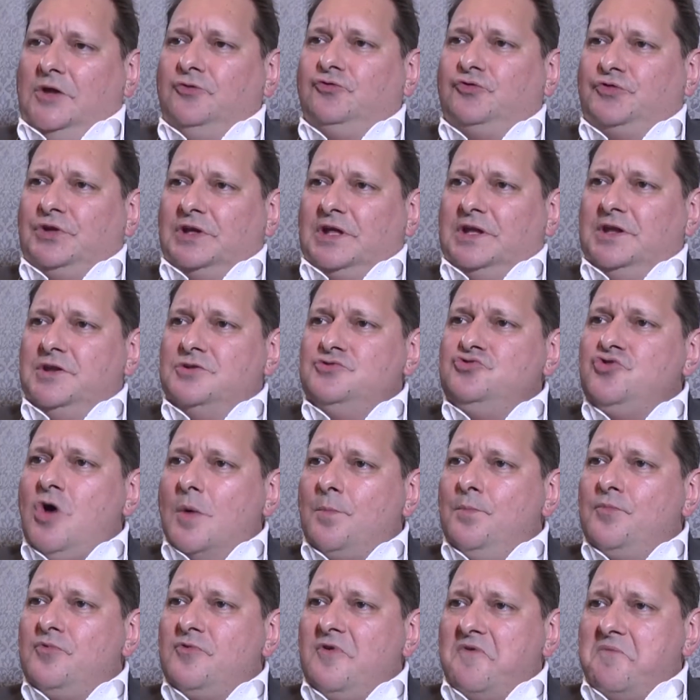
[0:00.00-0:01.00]
interesting. In a
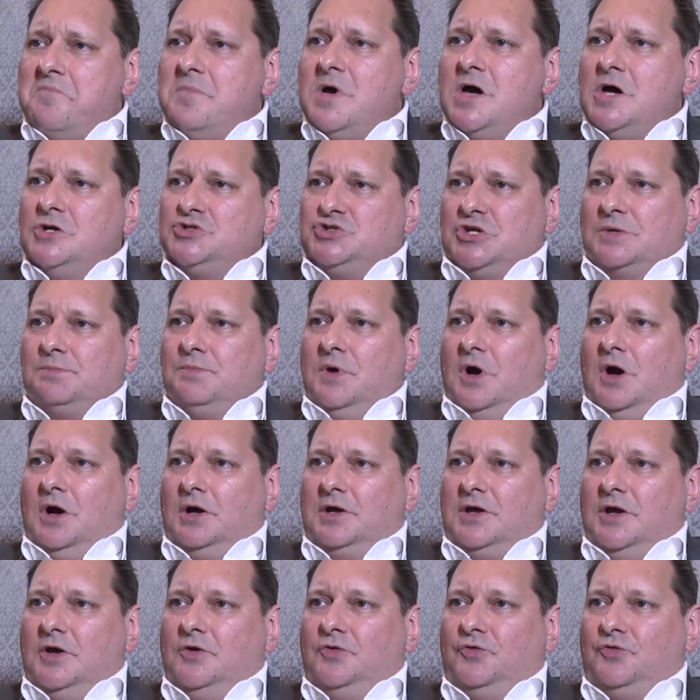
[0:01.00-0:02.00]
number of emerging
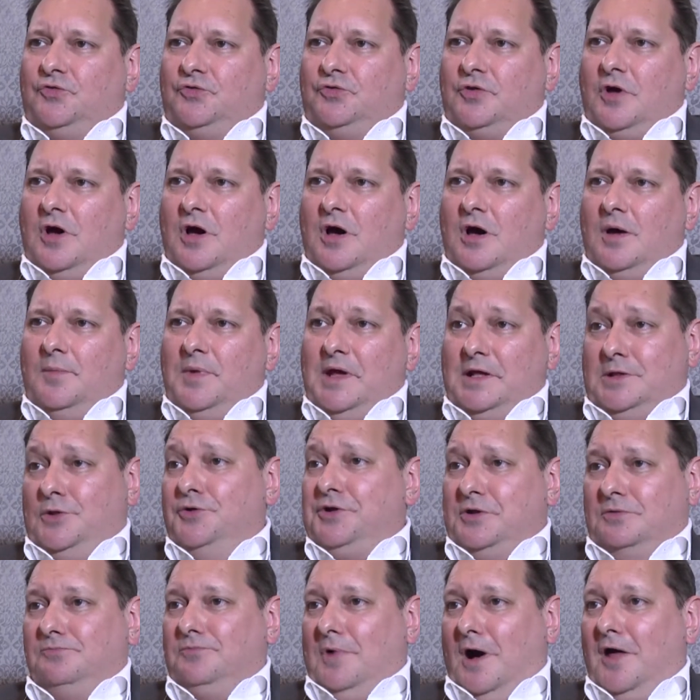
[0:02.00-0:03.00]
markets,
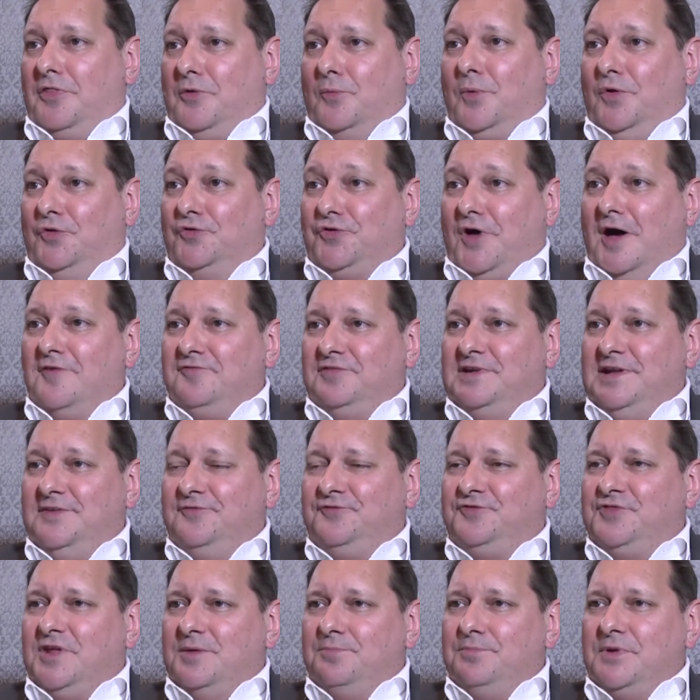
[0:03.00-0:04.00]
including other ones that I've
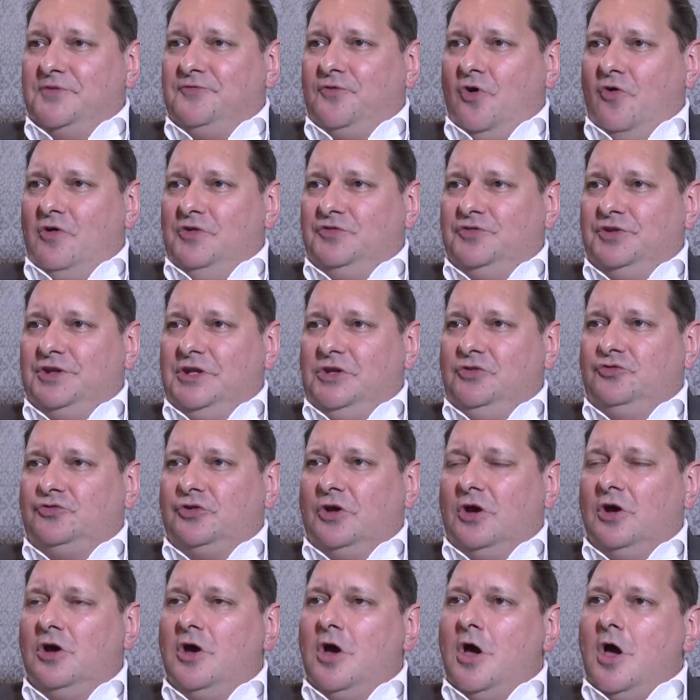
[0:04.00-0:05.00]
lived in before
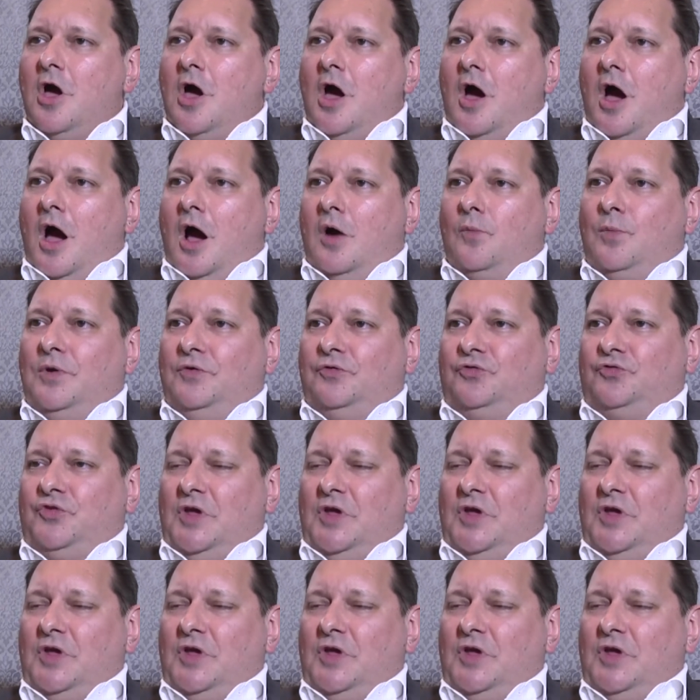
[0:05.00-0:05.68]
Indonesia, we've